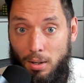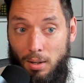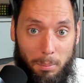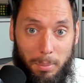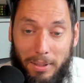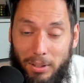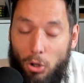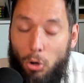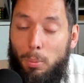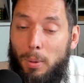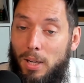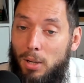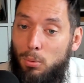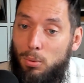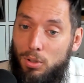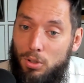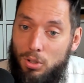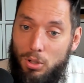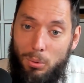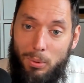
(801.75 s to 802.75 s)
But nobody
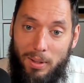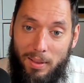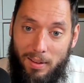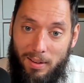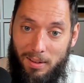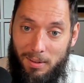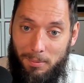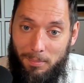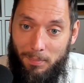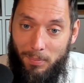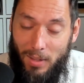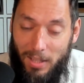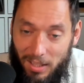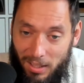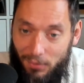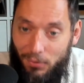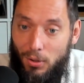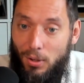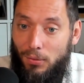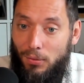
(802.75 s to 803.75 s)
was doing that. Like
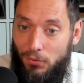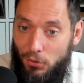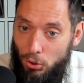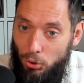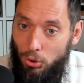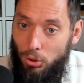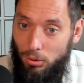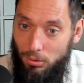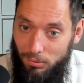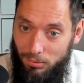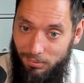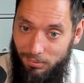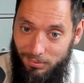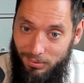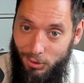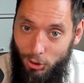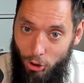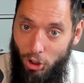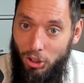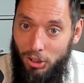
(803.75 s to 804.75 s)
if you
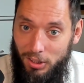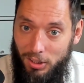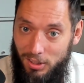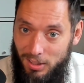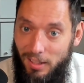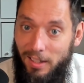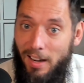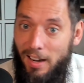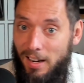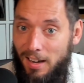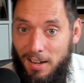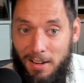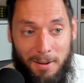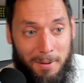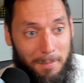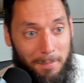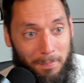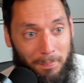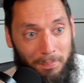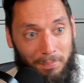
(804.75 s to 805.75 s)
look
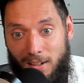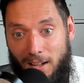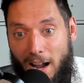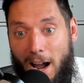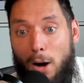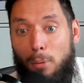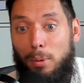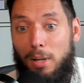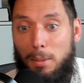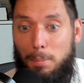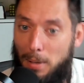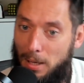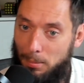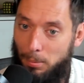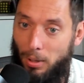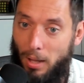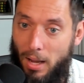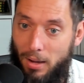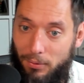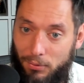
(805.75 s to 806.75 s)
today, how many
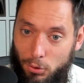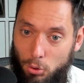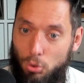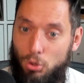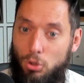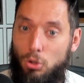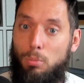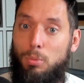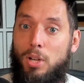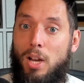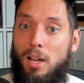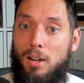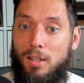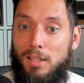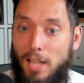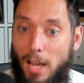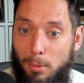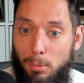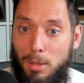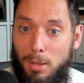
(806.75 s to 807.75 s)
people have YouTube channels?
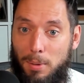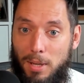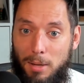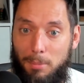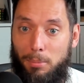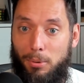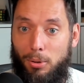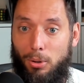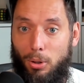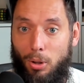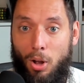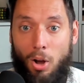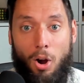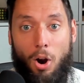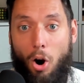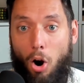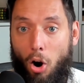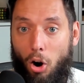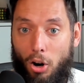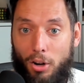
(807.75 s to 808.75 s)
How many people
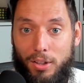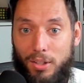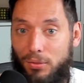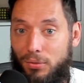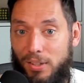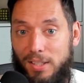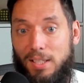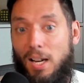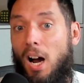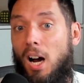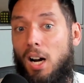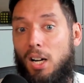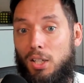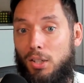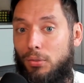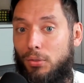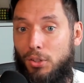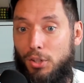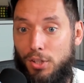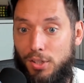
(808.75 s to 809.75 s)
are the
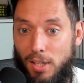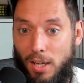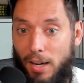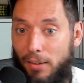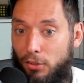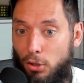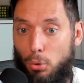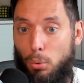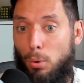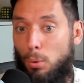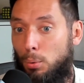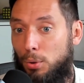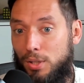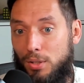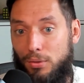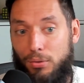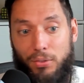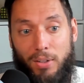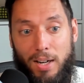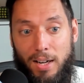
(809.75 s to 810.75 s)
photographers that everyone was
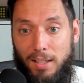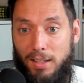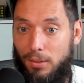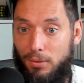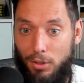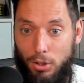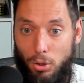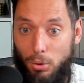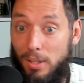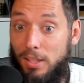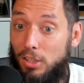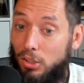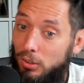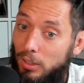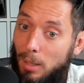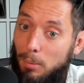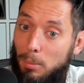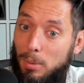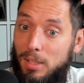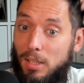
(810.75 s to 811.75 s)
afraid that,
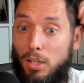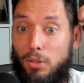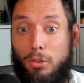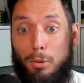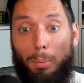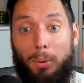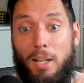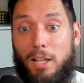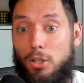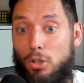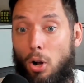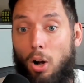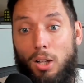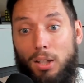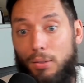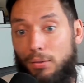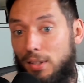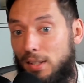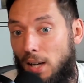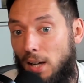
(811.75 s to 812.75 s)
Instagram is going to replace all
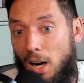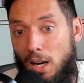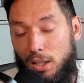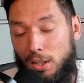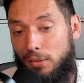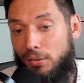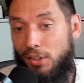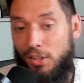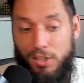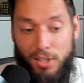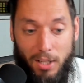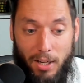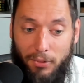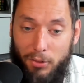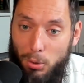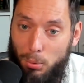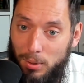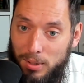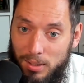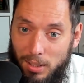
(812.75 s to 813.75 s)
the photographers and
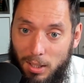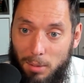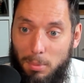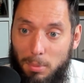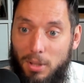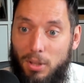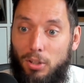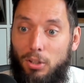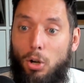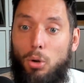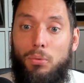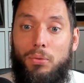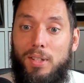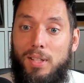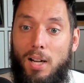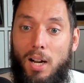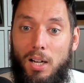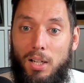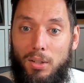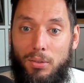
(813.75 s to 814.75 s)
everyone's going to be their own
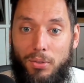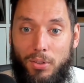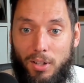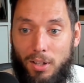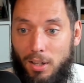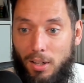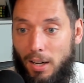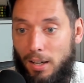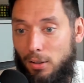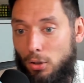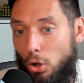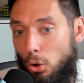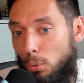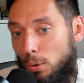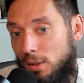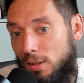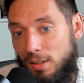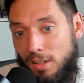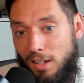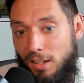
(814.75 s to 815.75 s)
photographer and no
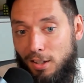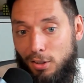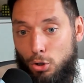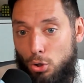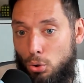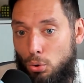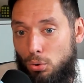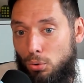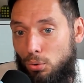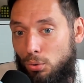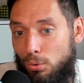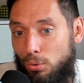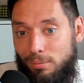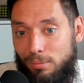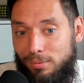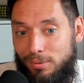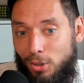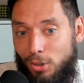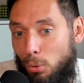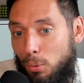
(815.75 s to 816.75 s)
one's going
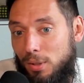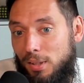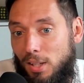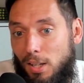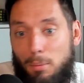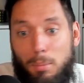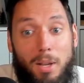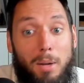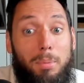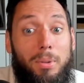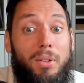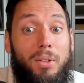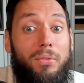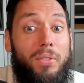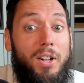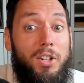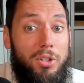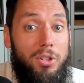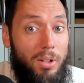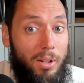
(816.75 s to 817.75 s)
to be a
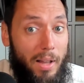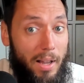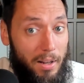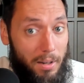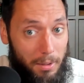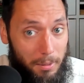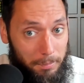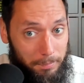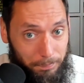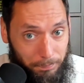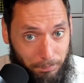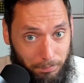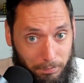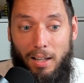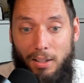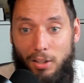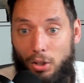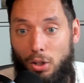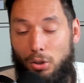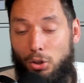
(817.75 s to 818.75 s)
professional at
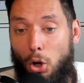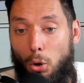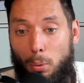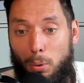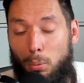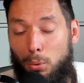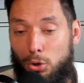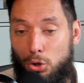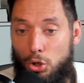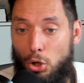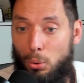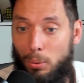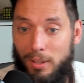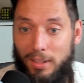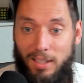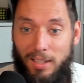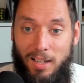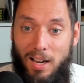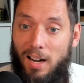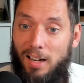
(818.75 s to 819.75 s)
it. And no one was
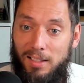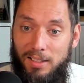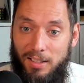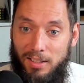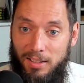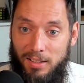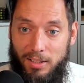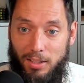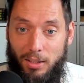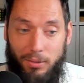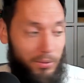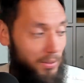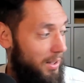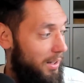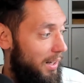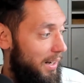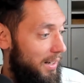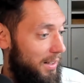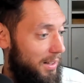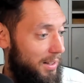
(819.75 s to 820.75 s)
doing the content stuff.
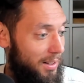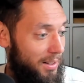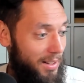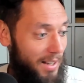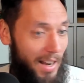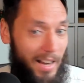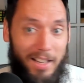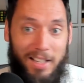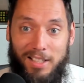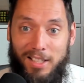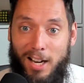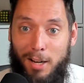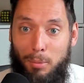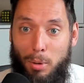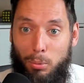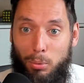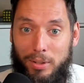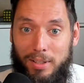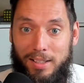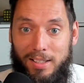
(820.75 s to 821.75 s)
Like anytime I
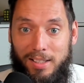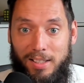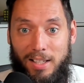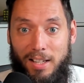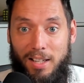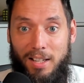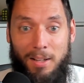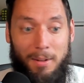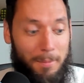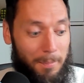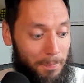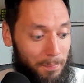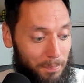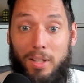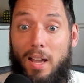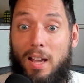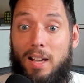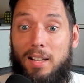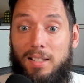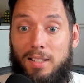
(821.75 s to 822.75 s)
would see
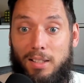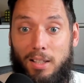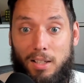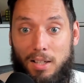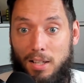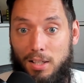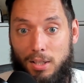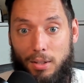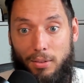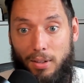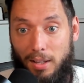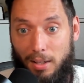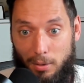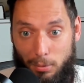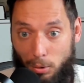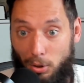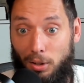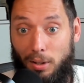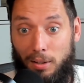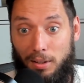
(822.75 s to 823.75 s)
case studies of like,
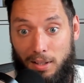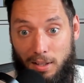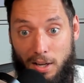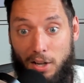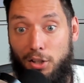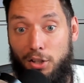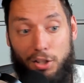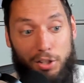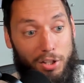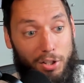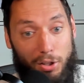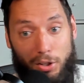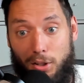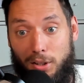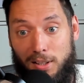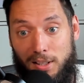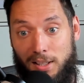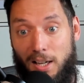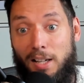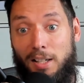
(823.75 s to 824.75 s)
well, here's the
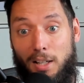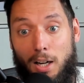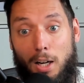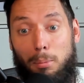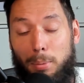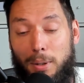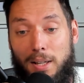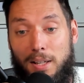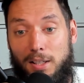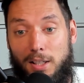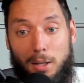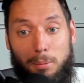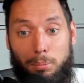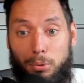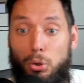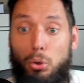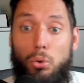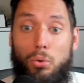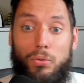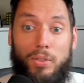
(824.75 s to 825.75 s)
10 companies that
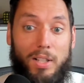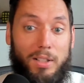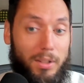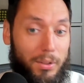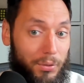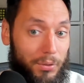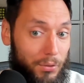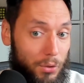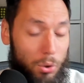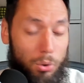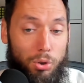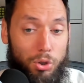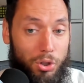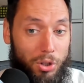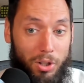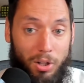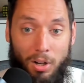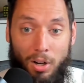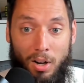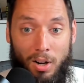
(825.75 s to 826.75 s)
prove that the
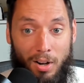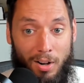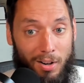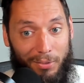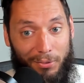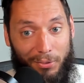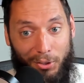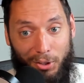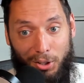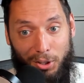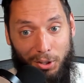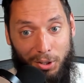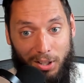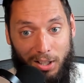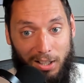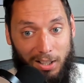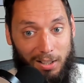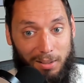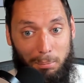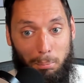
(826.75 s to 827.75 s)
future for
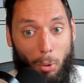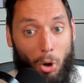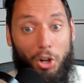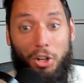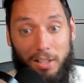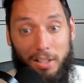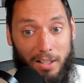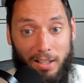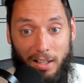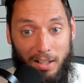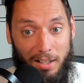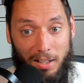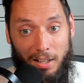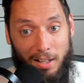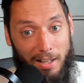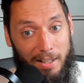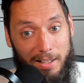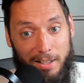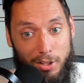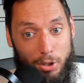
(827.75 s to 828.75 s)
marketing
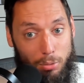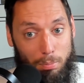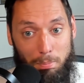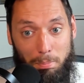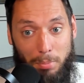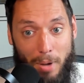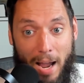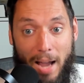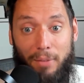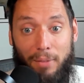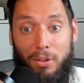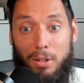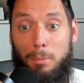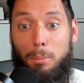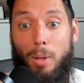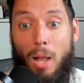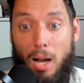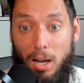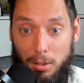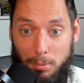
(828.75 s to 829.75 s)
is having
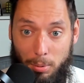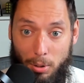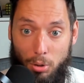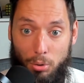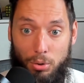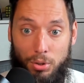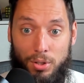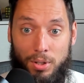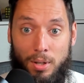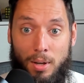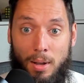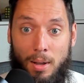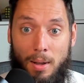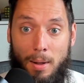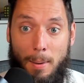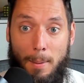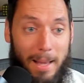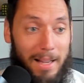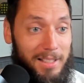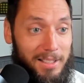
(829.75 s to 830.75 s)
blog posts.
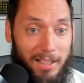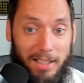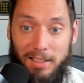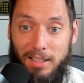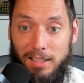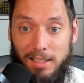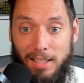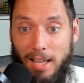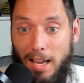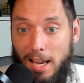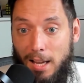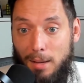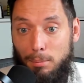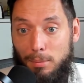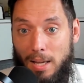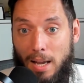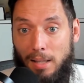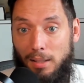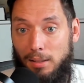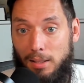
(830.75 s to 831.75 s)
It's like the same
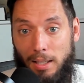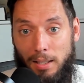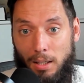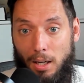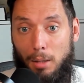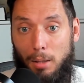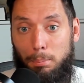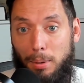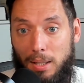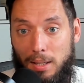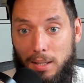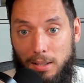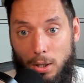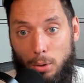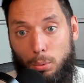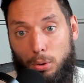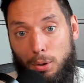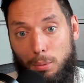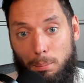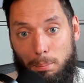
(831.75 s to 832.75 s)
10 companies that
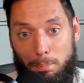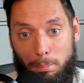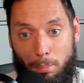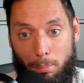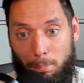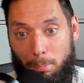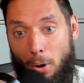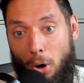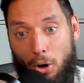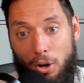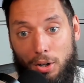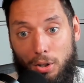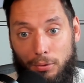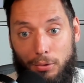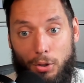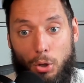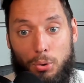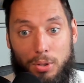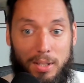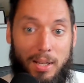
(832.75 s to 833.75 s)
were part
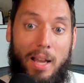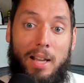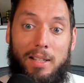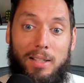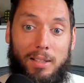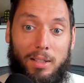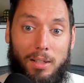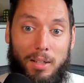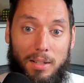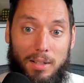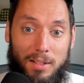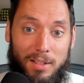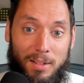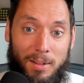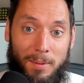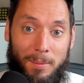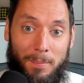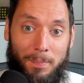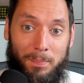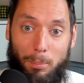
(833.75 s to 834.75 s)
of those case studies,
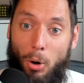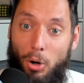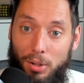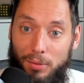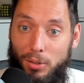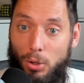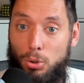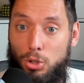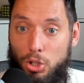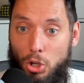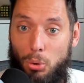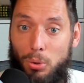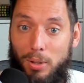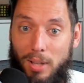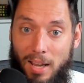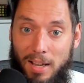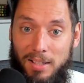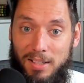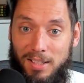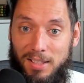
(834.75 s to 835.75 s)
part of those
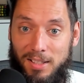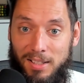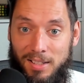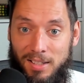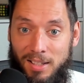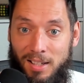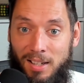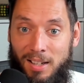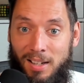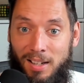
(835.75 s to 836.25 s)
showcases.